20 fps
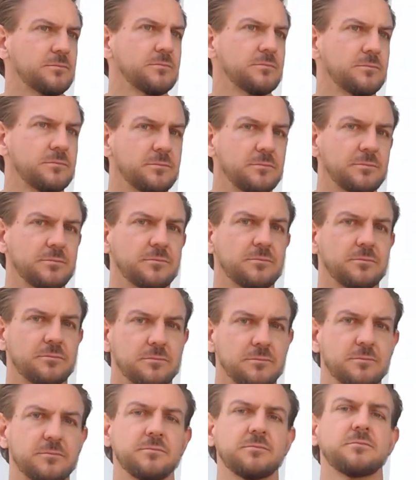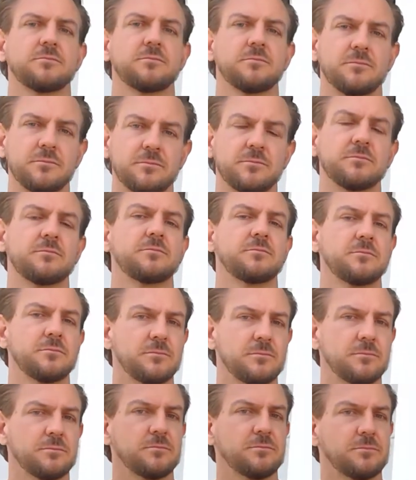
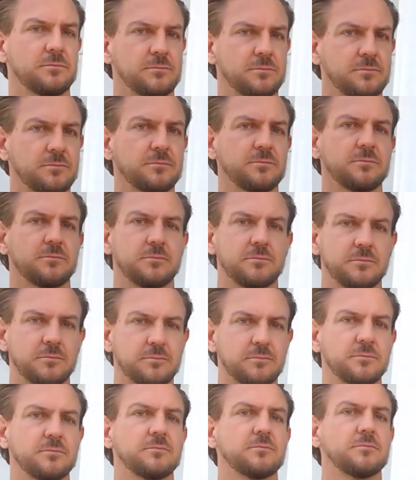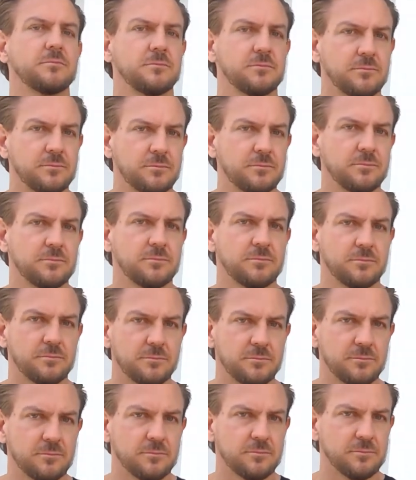
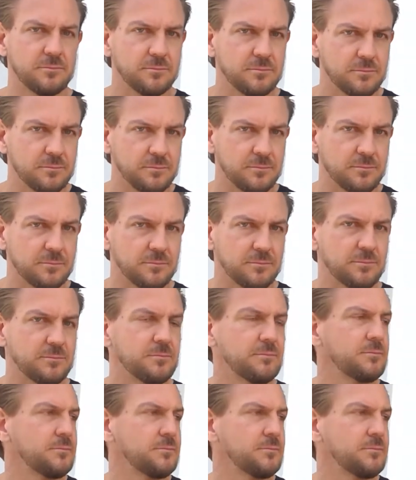(not speaking)